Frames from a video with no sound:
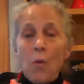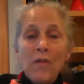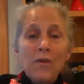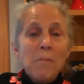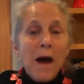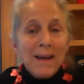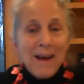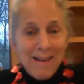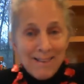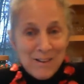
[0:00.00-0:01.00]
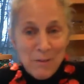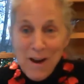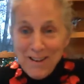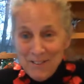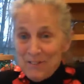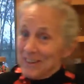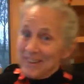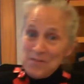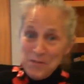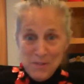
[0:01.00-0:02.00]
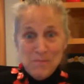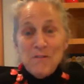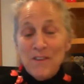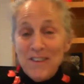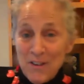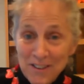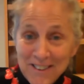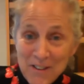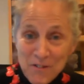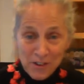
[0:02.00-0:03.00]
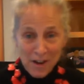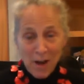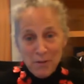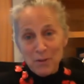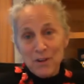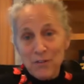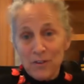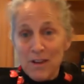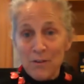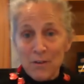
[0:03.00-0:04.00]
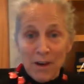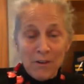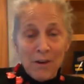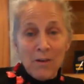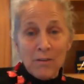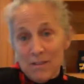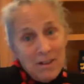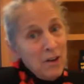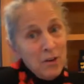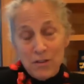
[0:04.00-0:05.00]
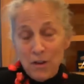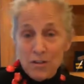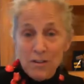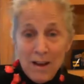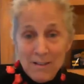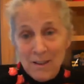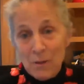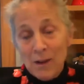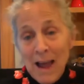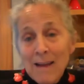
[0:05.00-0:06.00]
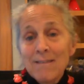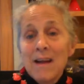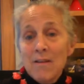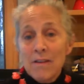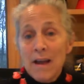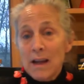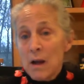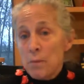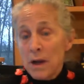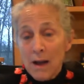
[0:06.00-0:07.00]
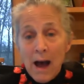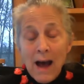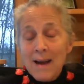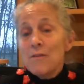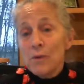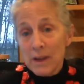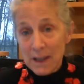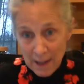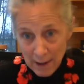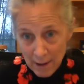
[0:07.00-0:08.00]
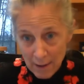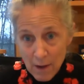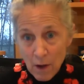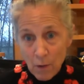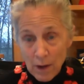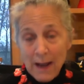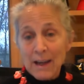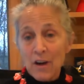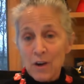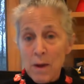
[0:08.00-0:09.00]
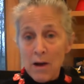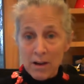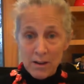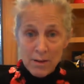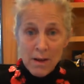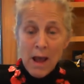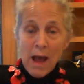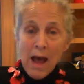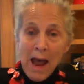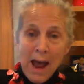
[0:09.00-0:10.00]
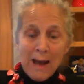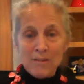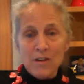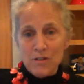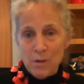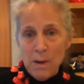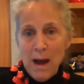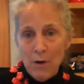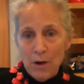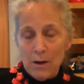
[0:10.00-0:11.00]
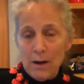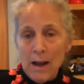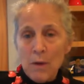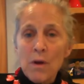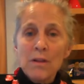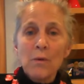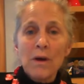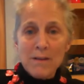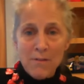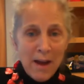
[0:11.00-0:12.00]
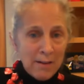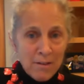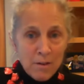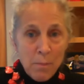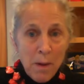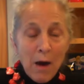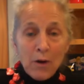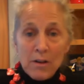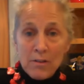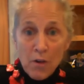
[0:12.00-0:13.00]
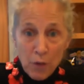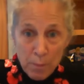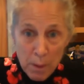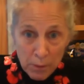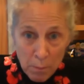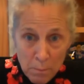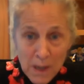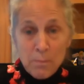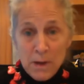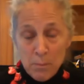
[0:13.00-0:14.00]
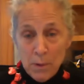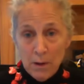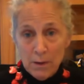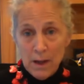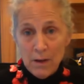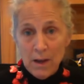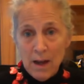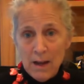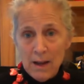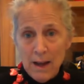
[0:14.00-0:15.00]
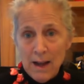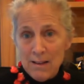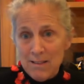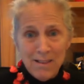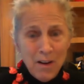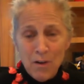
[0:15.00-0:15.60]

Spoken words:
Whether my colleagues wanted to really meet people that were looking for jobs 24/7, while they're out, socializing and relaxing after that campaign, I didn't really care. What I cared about is access to power. And one of the ways to have access to power is for people to meet people, okay? And,